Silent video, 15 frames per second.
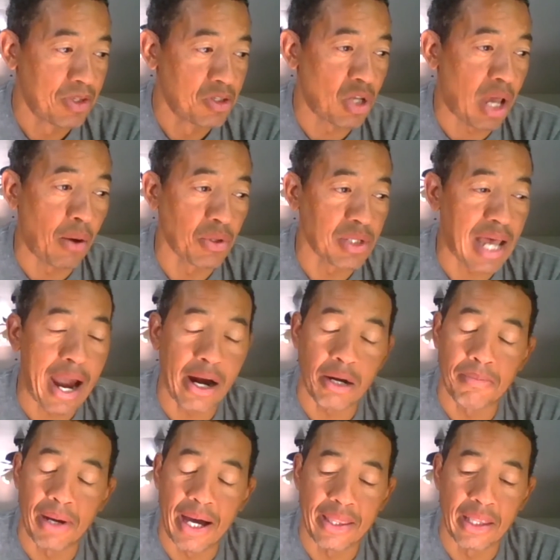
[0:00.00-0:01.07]
I was hired
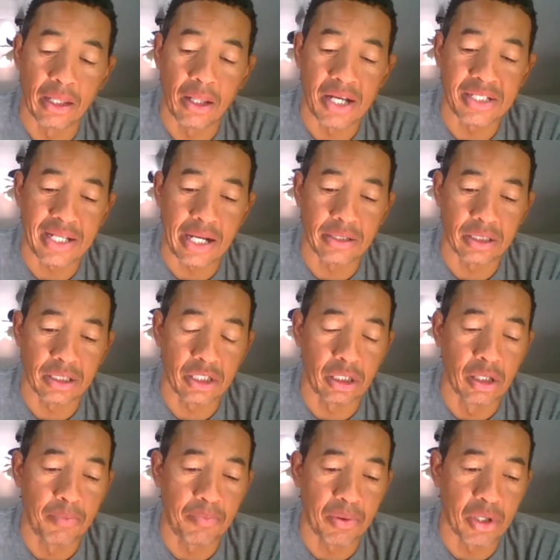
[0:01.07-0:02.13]
by the Los Angeles
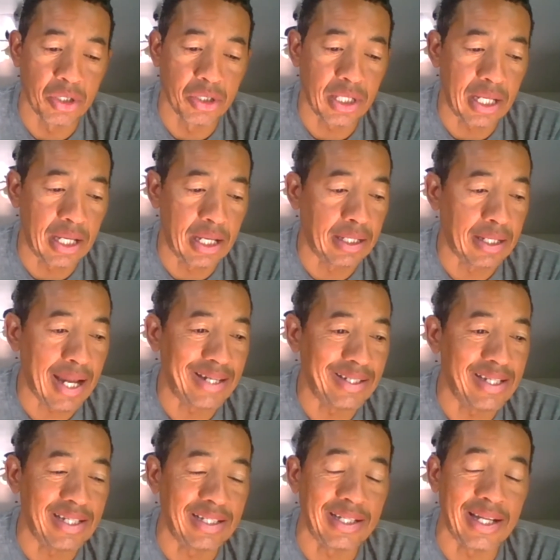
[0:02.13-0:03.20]
Clippers in
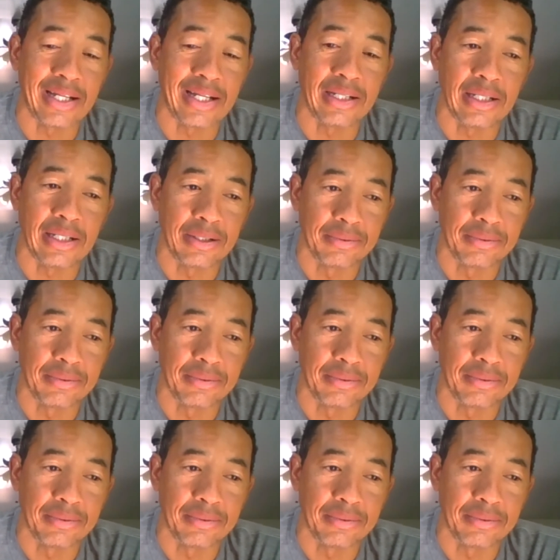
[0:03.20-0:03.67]
1990